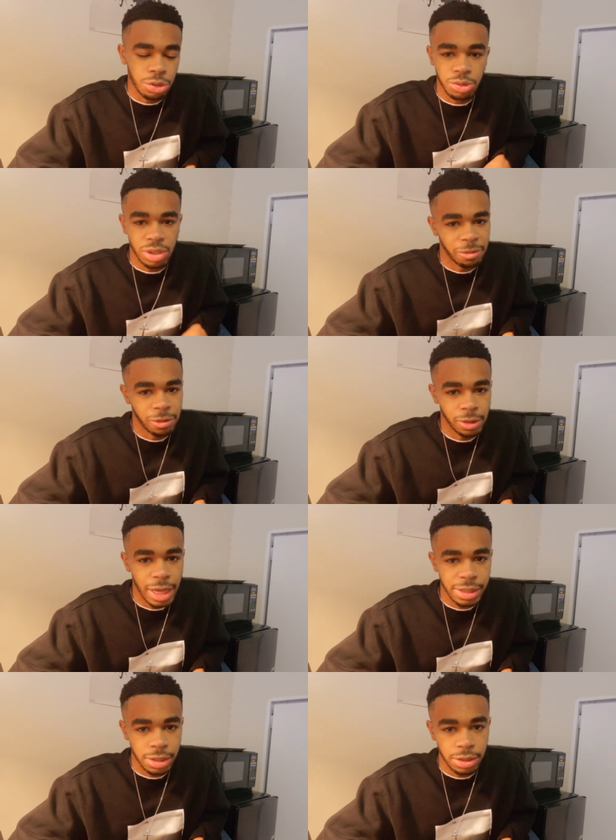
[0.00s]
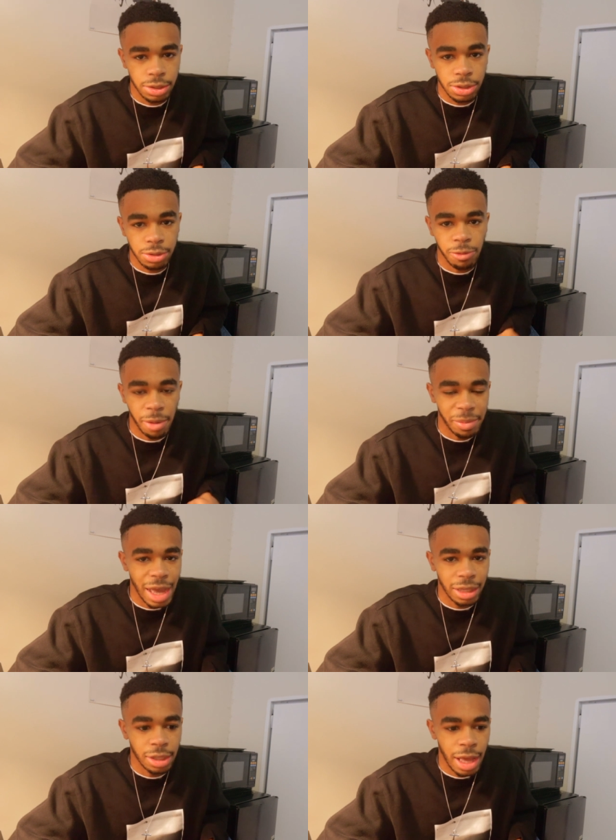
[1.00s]
use some of the lessons from
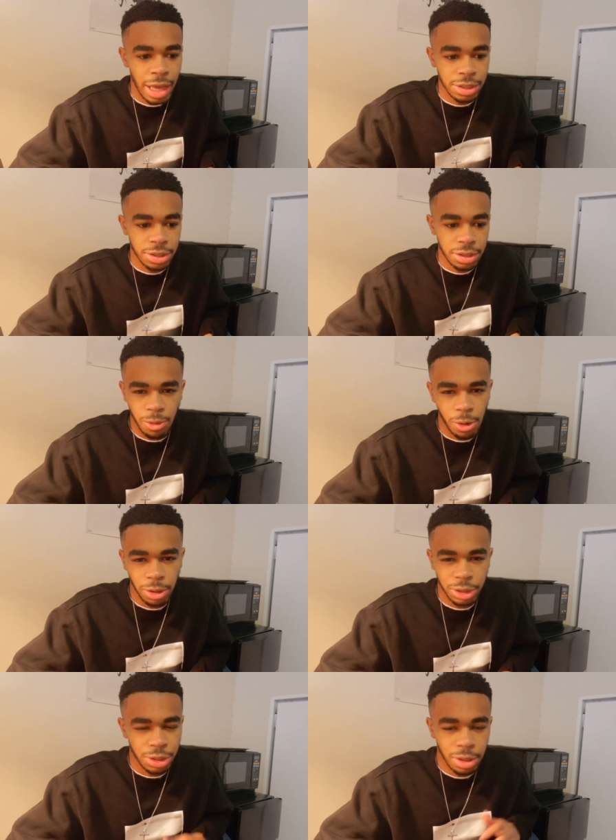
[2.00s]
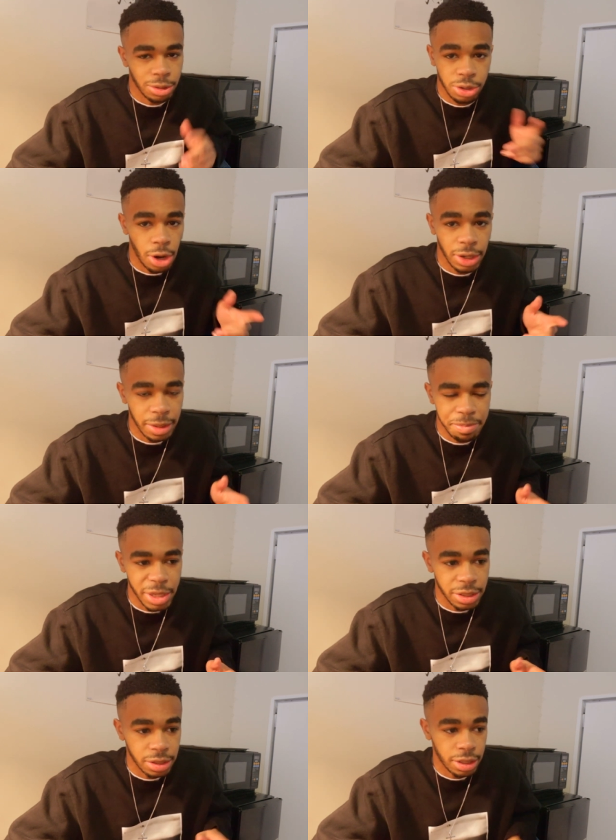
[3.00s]
that class for, you know, starting a
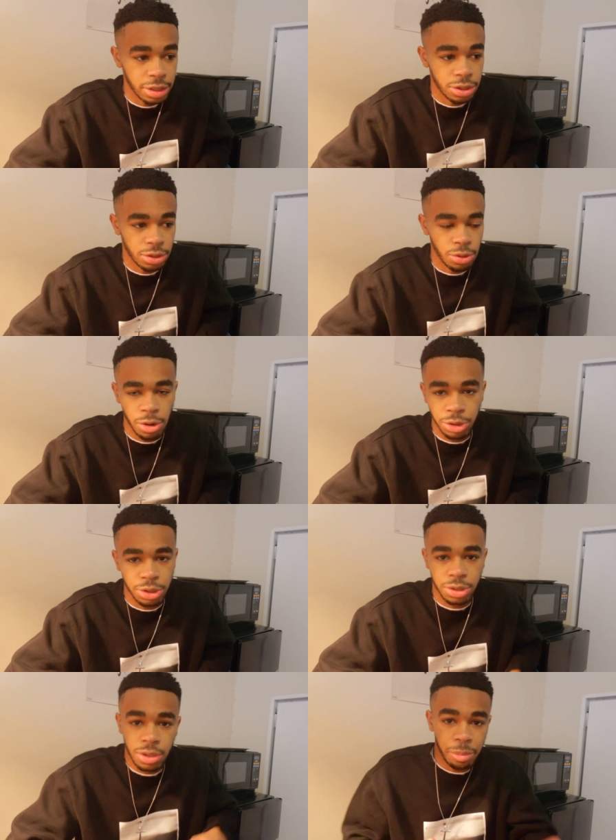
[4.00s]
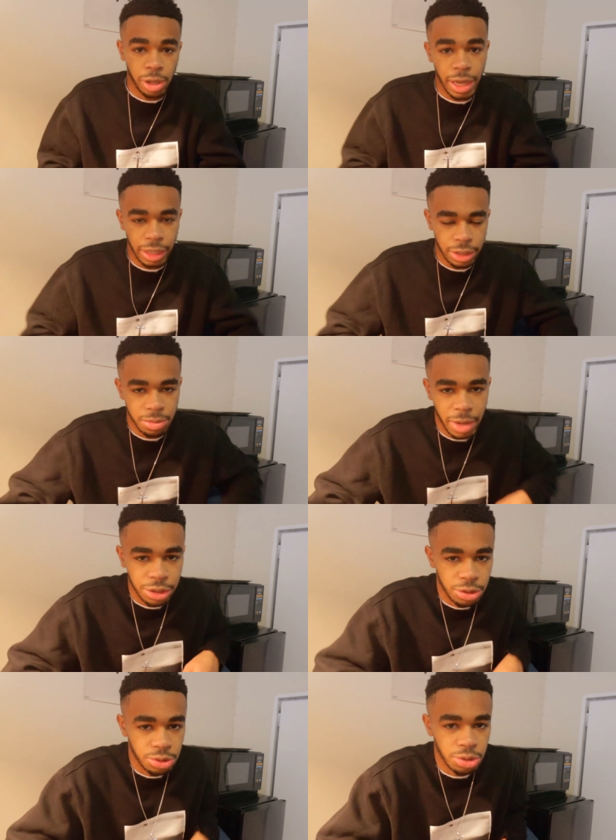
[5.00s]
business or just applying it to my
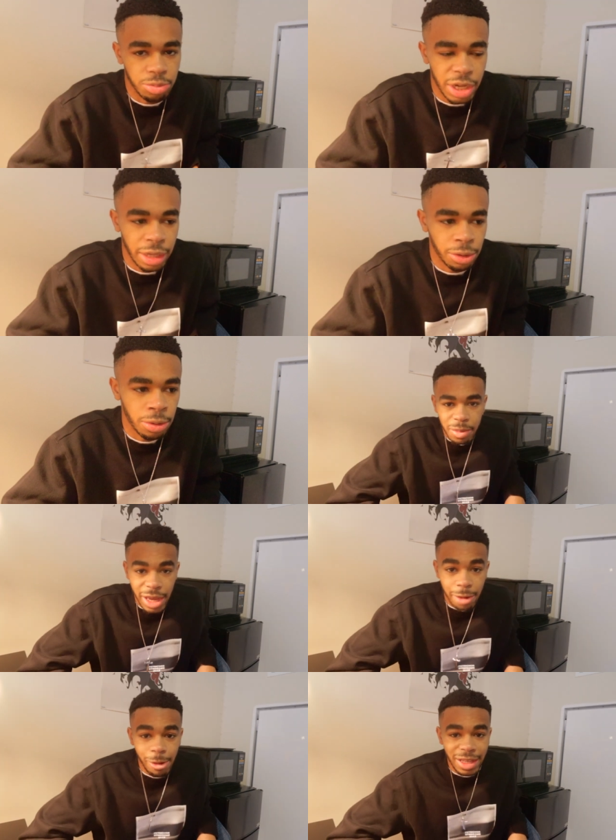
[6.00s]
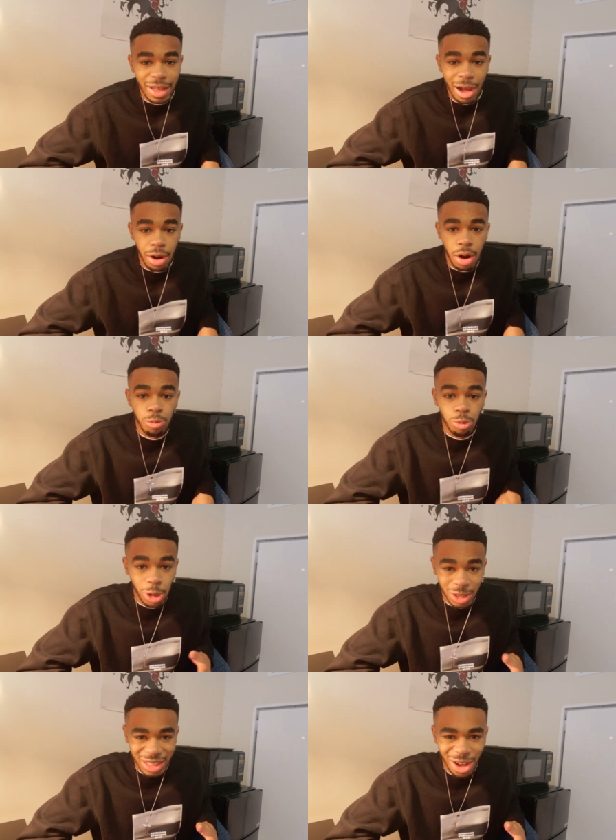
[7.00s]
YouTube channel. But yeah, right now I'm
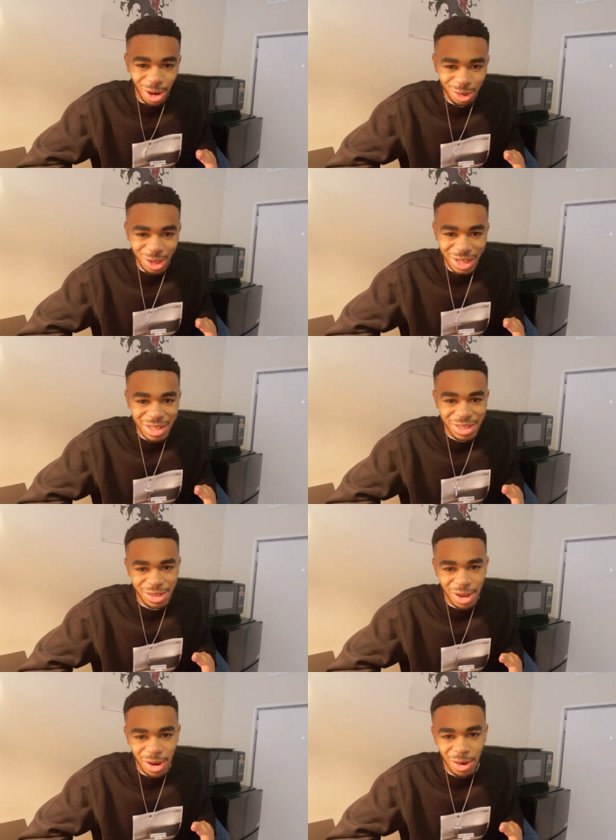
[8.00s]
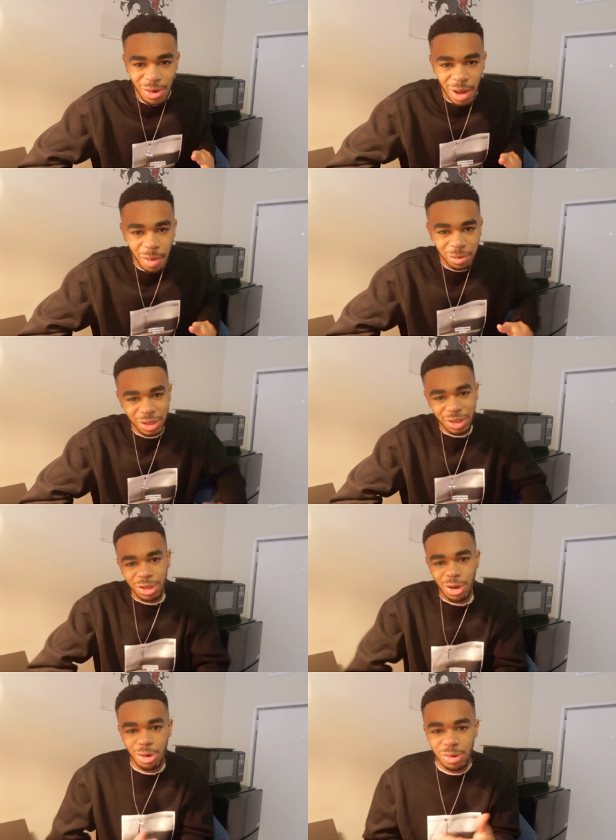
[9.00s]
really hungry, so I'm gonna
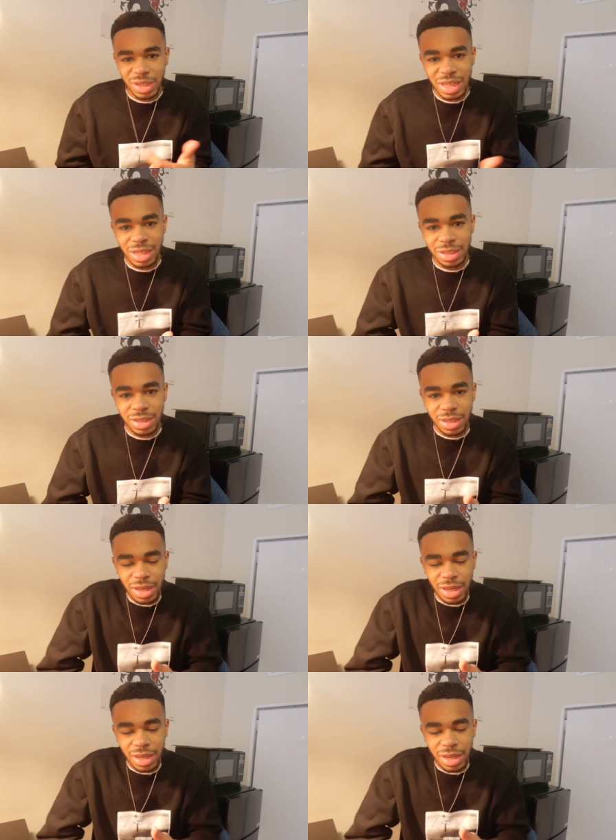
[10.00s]
go eat.